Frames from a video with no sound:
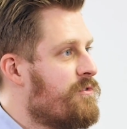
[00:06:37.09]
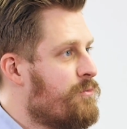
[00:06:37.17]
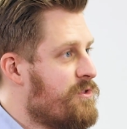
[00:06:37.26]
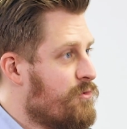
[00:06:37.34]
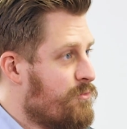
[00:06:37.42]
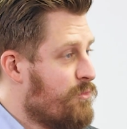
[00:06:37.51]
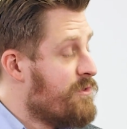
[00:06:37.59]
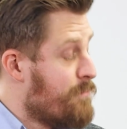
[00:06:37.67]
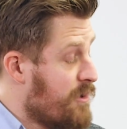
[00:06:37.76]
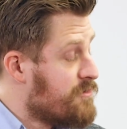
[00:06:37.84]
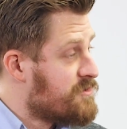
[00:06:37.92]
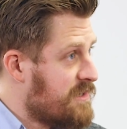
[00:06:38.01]
with all with
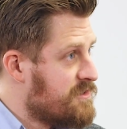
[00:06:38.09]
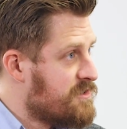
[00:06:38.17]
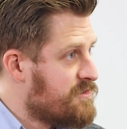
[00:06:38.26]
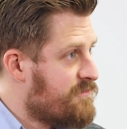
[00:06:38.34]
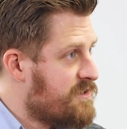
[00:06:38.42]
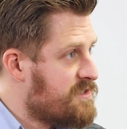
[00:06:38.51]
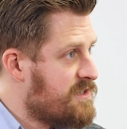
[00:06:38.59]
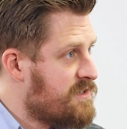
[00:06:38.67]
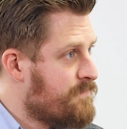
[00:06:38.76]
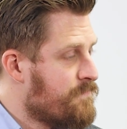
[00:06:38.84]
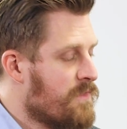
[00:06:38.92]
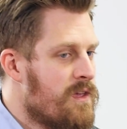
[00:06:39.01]
both sensors fitted.
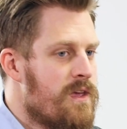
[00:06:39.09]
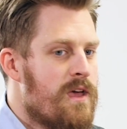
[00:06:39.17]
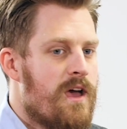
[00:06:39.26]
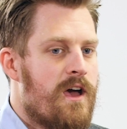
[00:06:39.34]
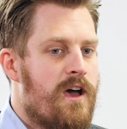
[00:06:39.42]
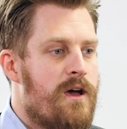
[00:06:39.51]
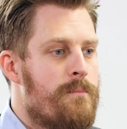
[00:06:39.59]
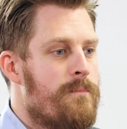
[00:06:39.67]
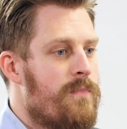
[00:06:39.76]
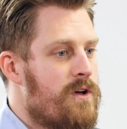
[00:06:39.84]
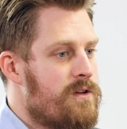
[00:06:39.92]
Um,